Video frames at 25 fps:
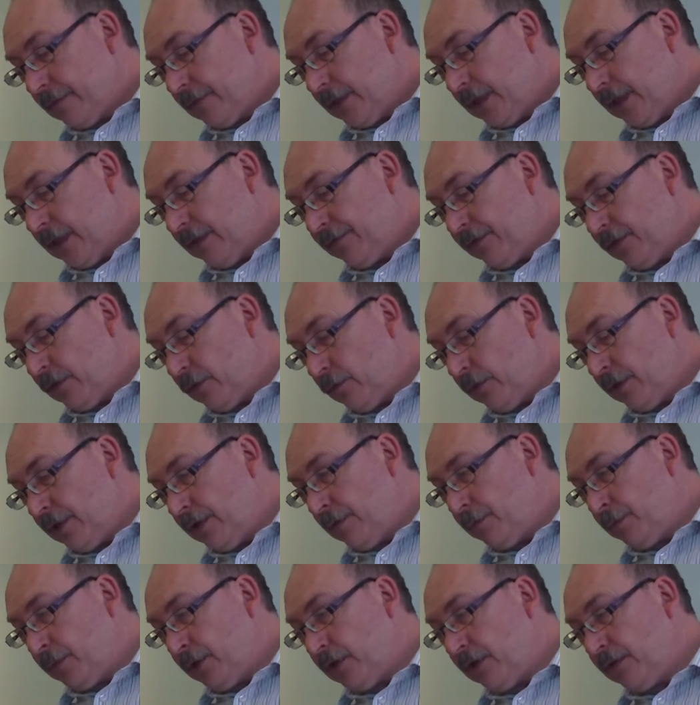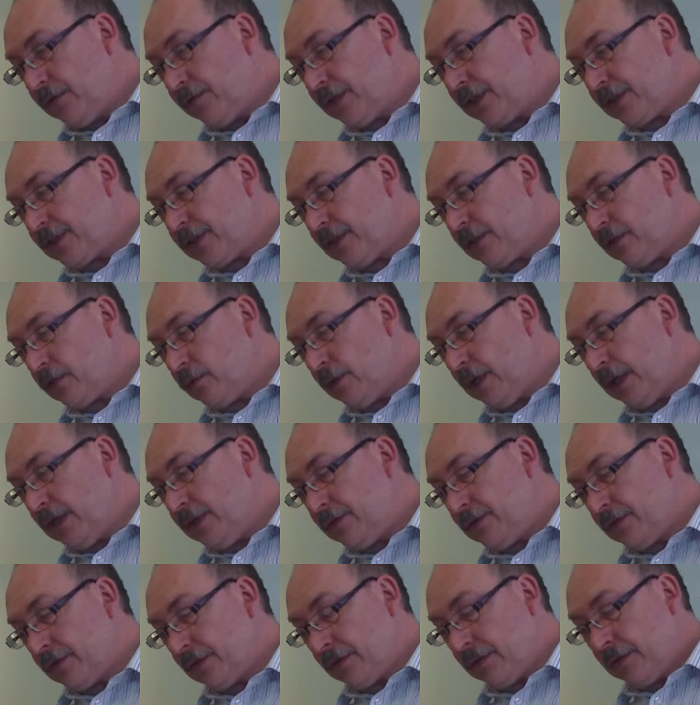if you're in a perfect
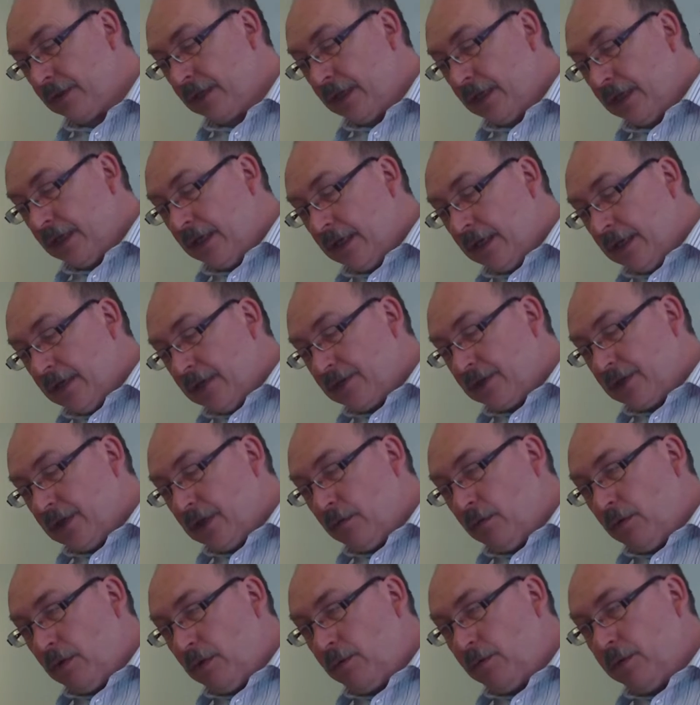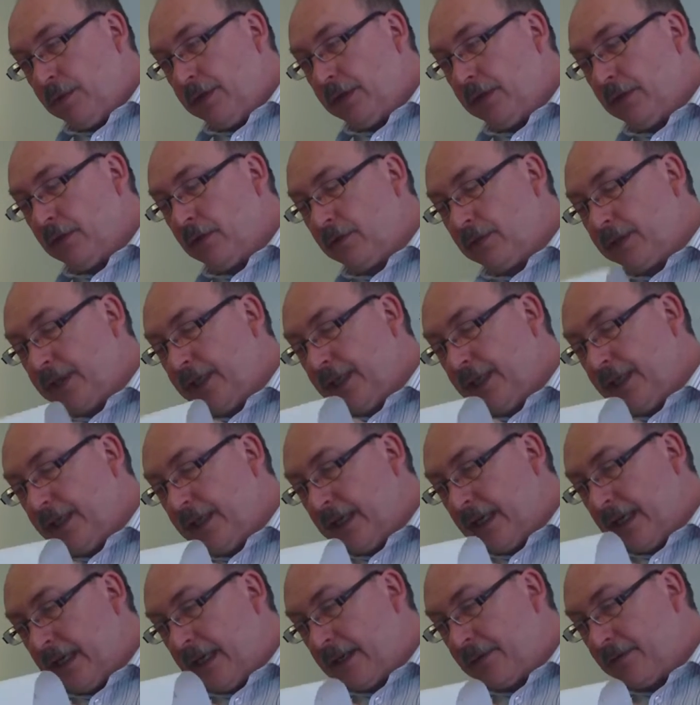situation? So what we're looking
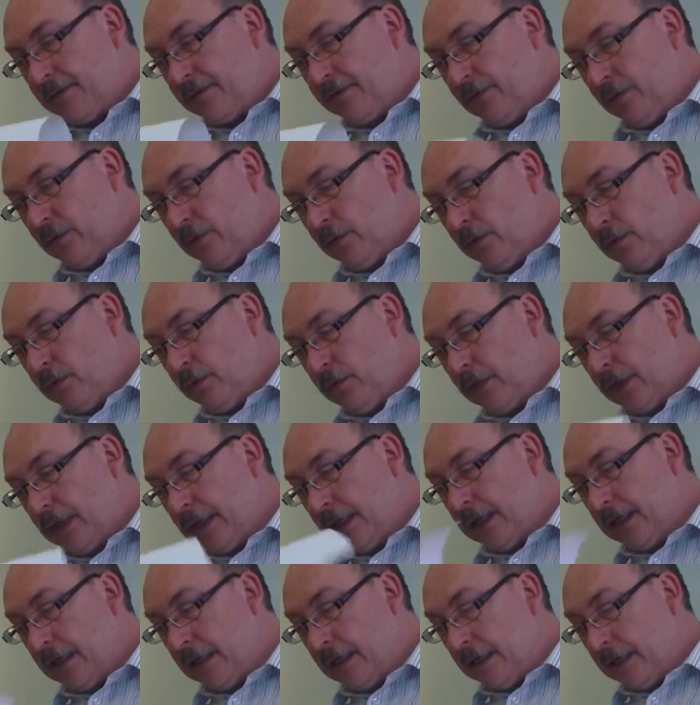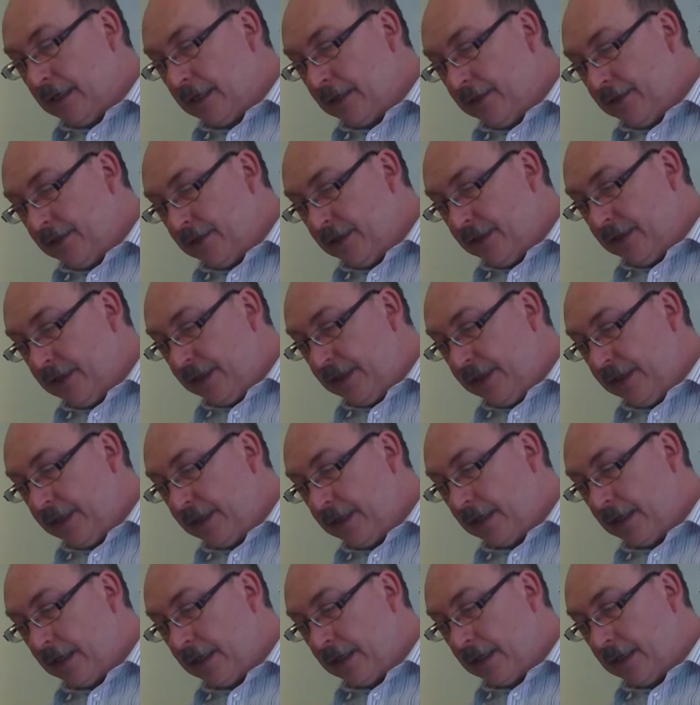at for
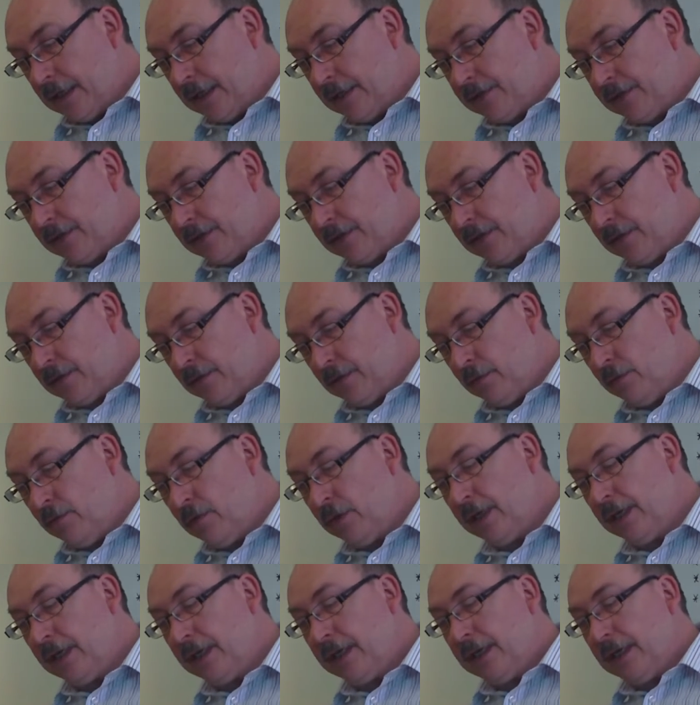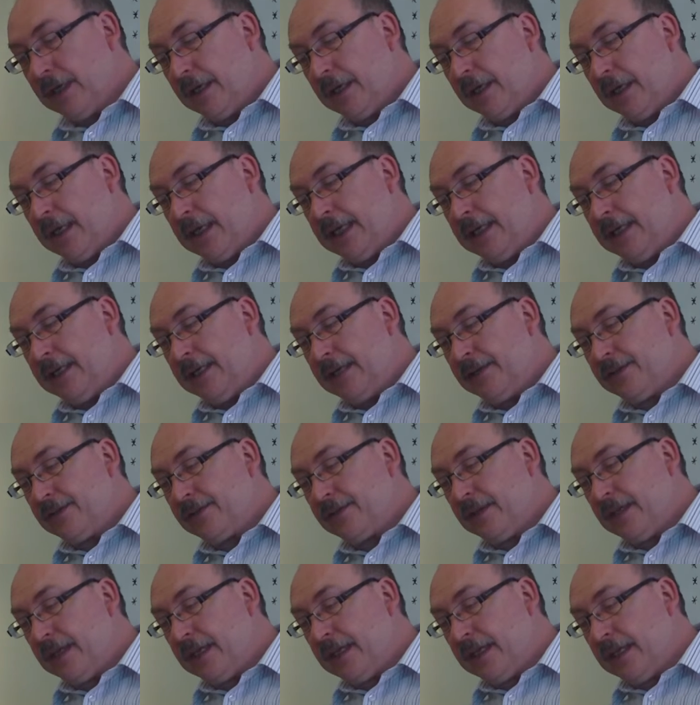D2 is
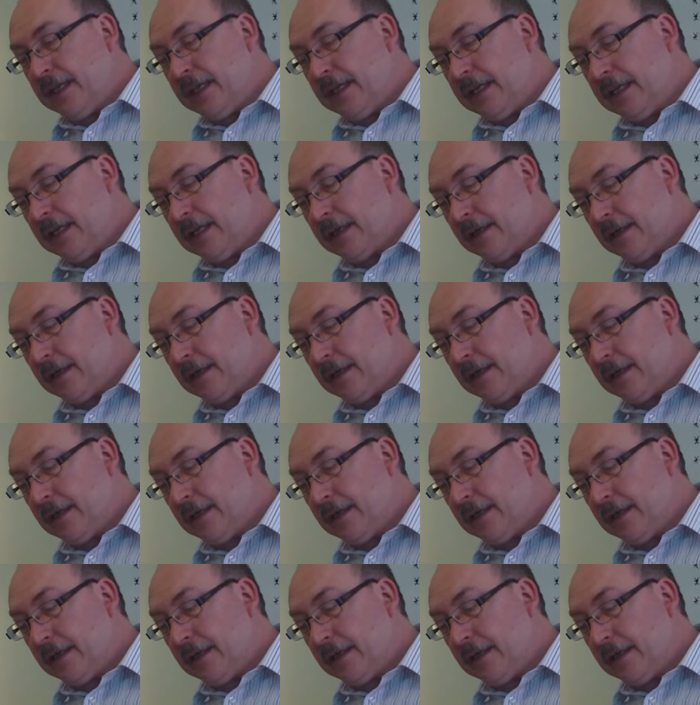their